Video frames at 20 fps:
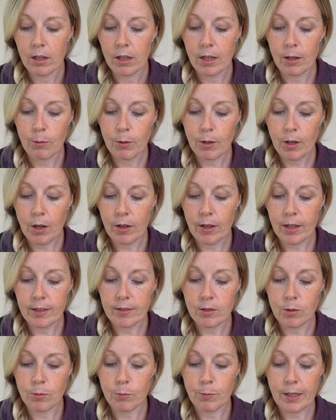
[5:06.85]
There we go, that's
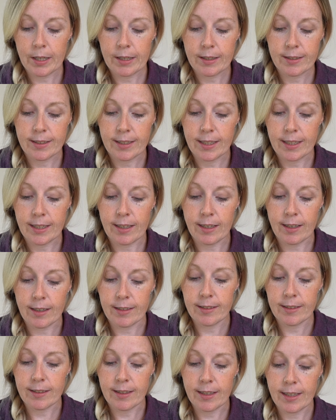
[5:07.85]
all mixed in
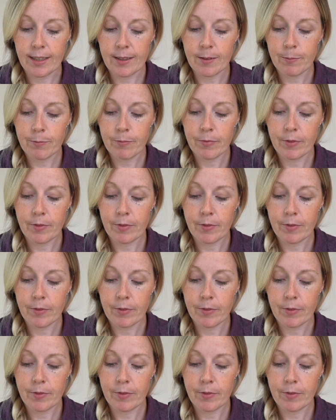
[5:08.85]
nicely.